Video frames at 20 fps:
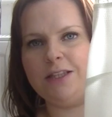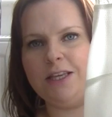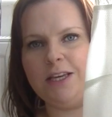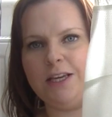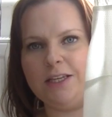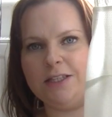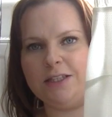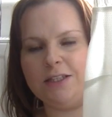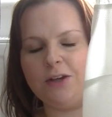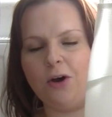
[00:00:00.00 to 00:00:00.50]

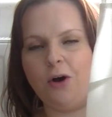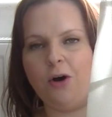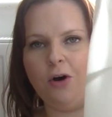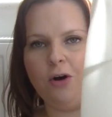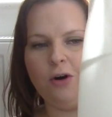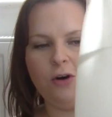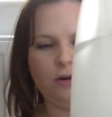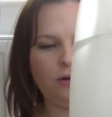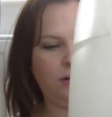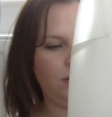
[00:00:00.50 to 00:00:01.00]
this
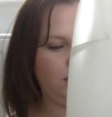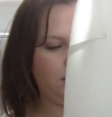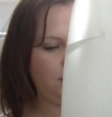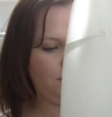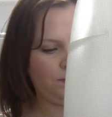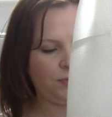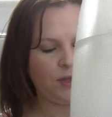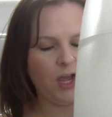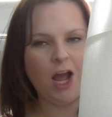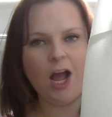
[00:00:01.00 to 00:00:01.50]
on
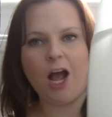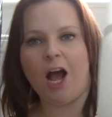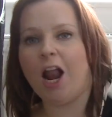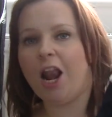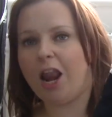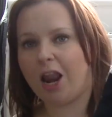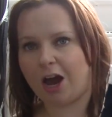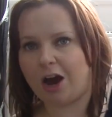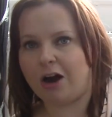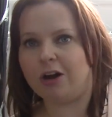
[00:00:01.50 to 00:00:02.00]
a
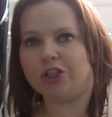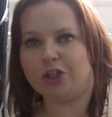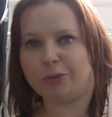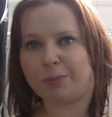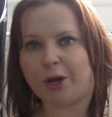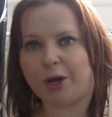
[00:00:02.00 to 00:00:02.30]
larger